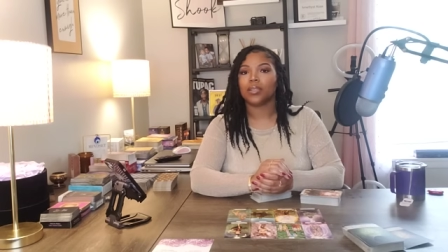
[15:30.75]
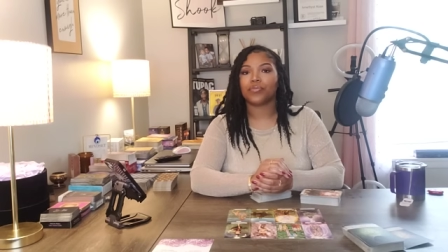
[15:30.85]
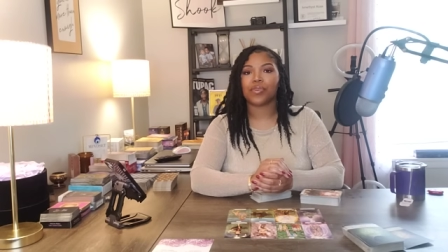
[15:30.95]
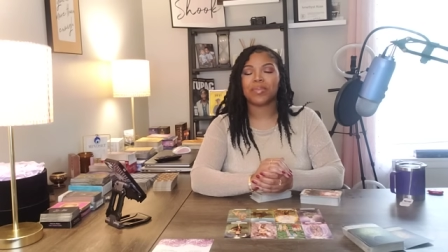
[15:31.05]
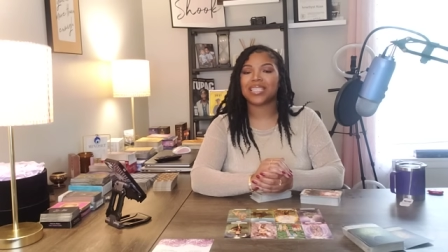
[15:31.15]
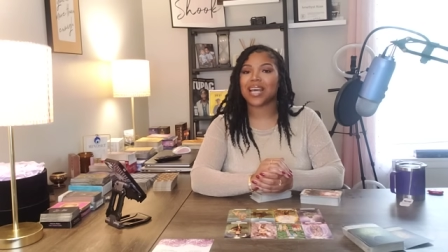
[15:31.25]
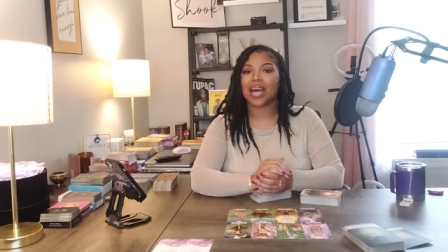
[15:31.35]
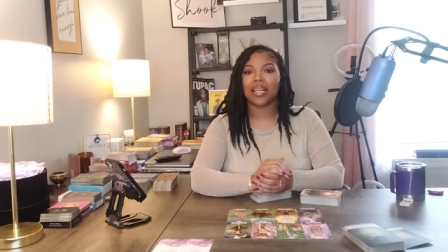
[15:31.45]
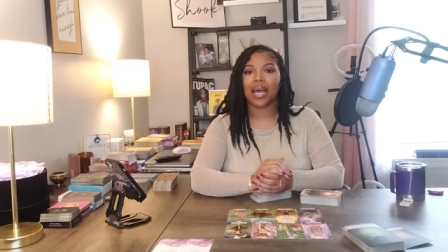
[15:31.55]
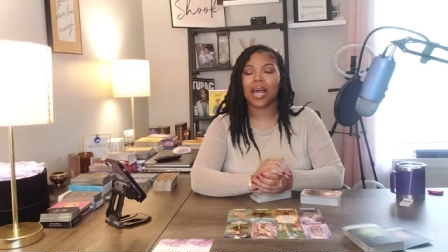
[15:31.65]
from the
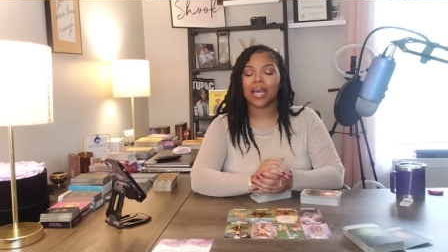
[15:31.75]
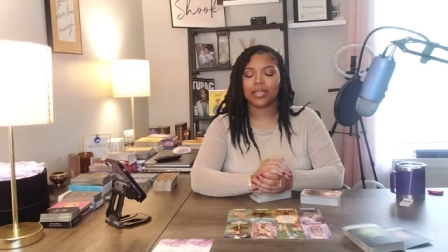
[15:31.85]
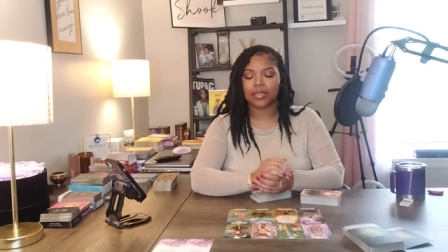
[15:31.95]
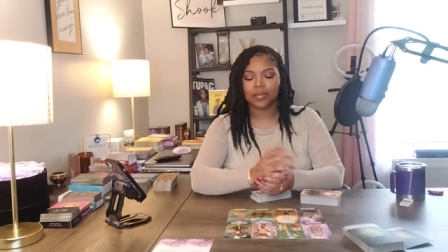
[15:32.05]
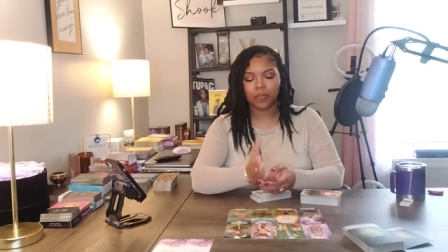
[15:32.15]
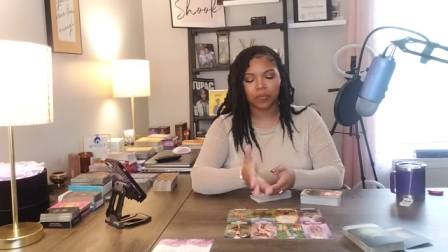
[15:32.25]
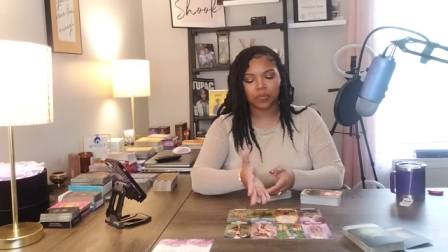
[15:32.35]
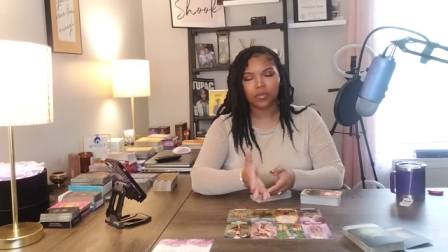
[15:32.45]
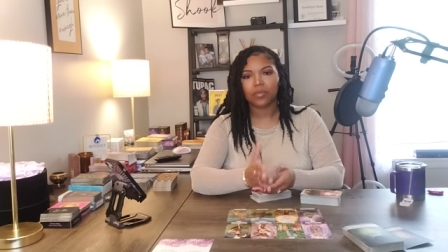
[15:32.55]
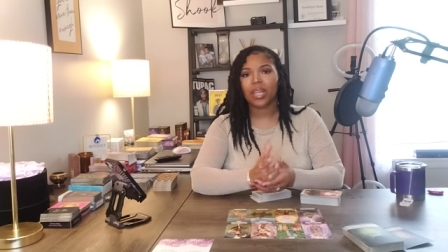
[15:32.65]
sidelines
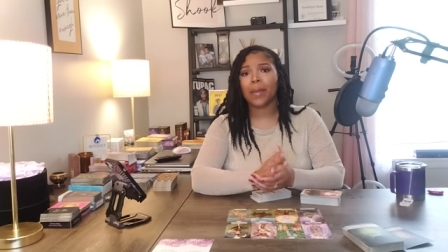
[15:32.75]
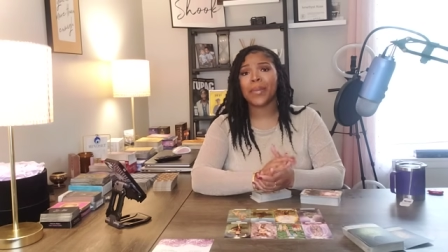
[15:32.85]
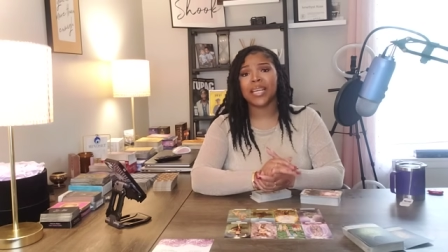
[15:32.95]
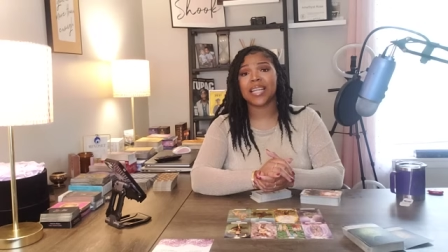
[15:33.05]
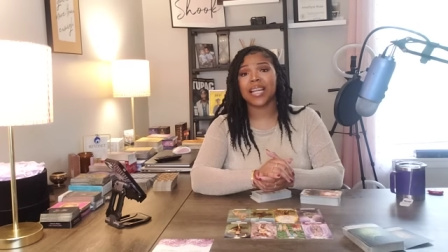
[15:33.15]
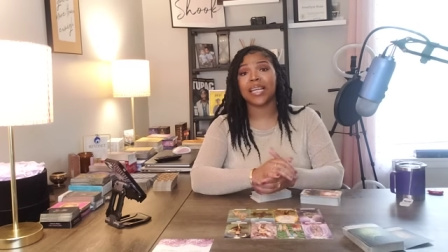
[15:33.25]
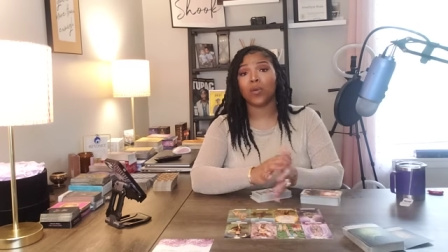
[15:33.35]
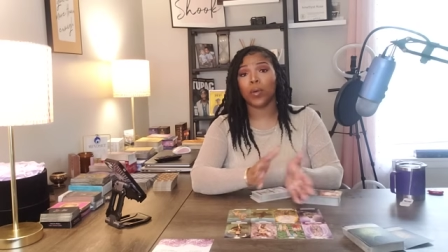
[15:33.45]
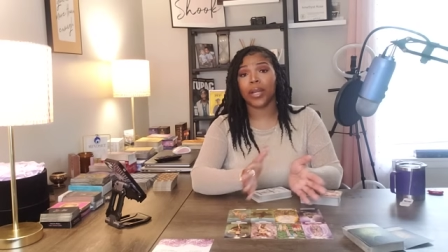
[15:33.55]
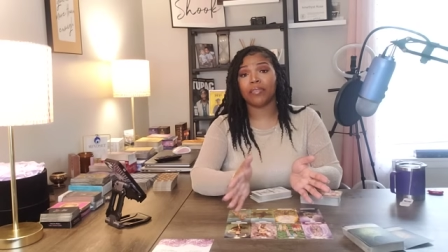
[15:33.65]
because they
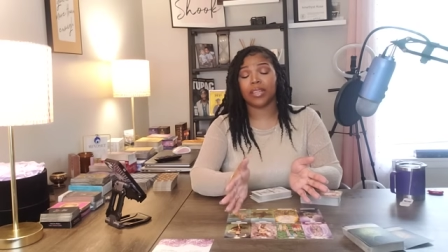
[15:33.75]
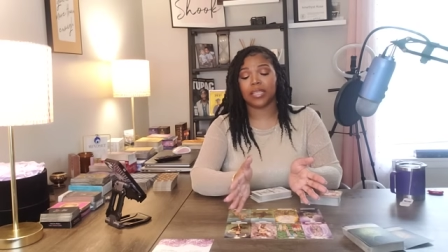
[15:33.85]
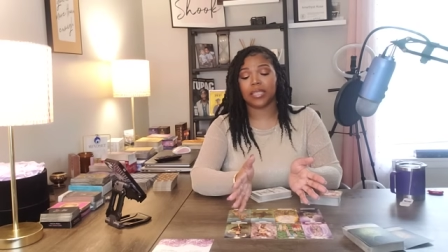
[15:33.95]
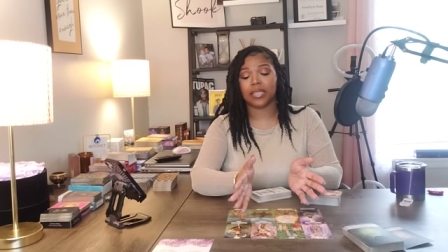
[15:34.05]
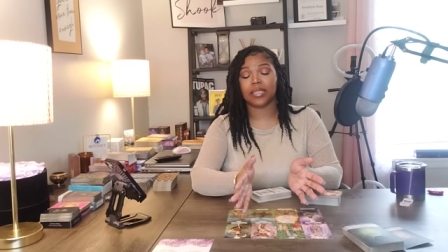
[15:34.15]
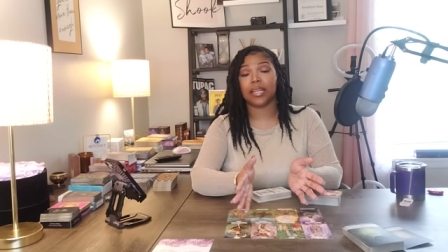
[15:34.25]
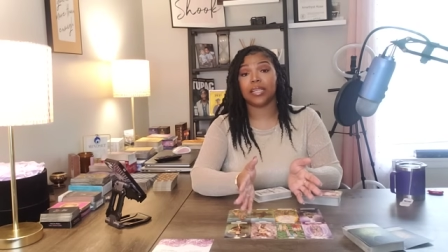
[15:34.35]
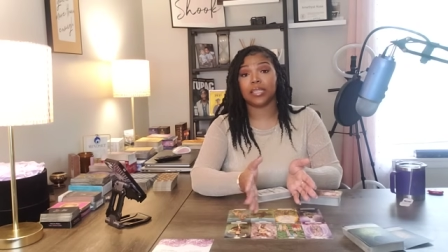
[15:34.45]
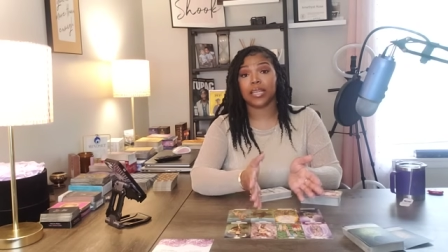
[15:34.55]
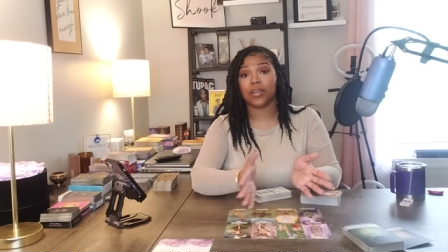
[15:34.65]
need whatever this is that
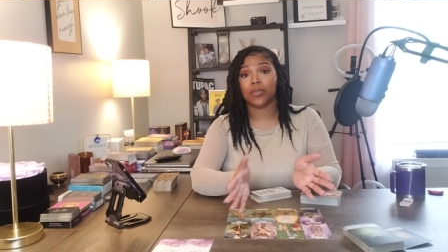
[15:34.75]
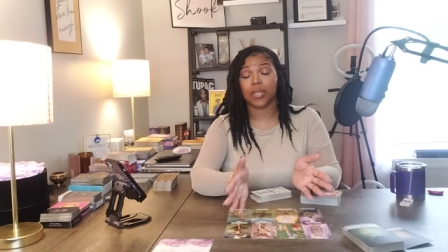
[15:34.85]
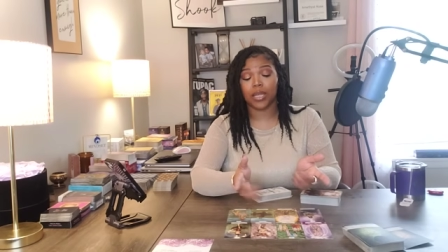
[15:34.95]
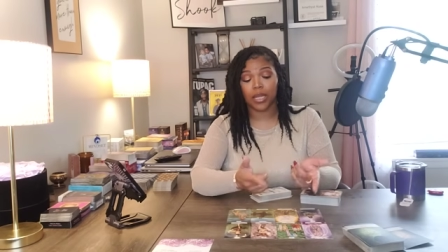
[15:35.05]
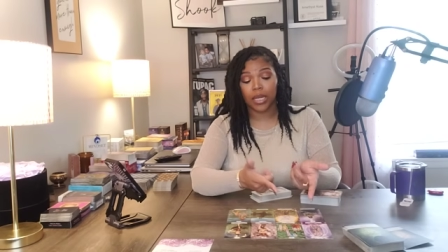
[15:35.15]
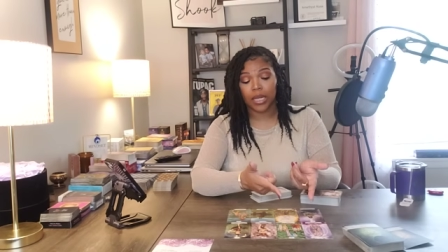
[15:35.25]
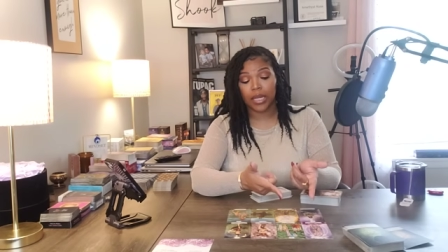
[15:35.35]
looks healthy,